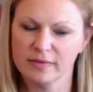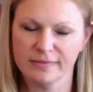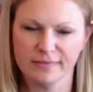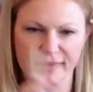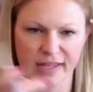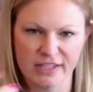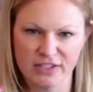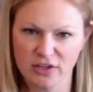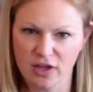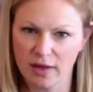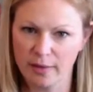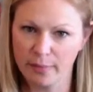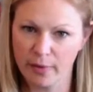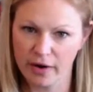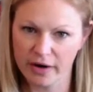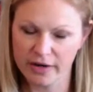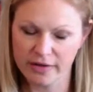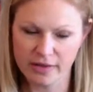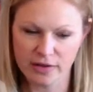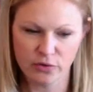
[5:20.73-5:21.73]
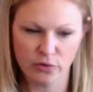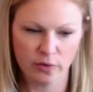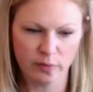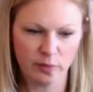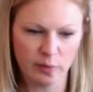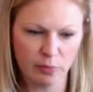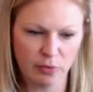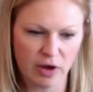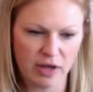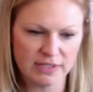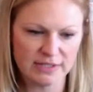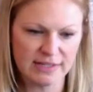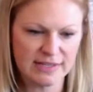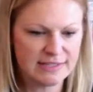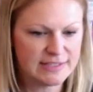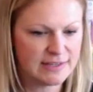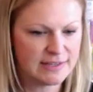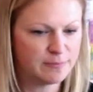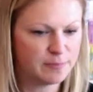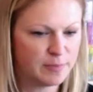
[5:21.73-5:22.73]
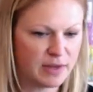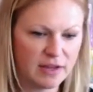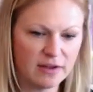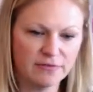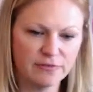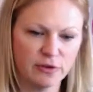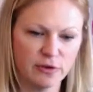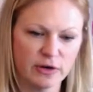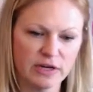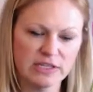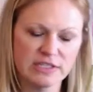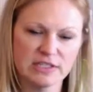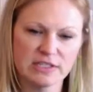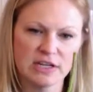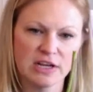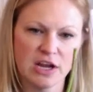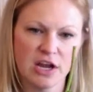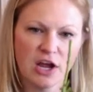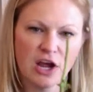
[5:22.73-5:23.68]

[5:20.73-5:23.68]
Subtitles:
That's all part of the normal process of being a florist.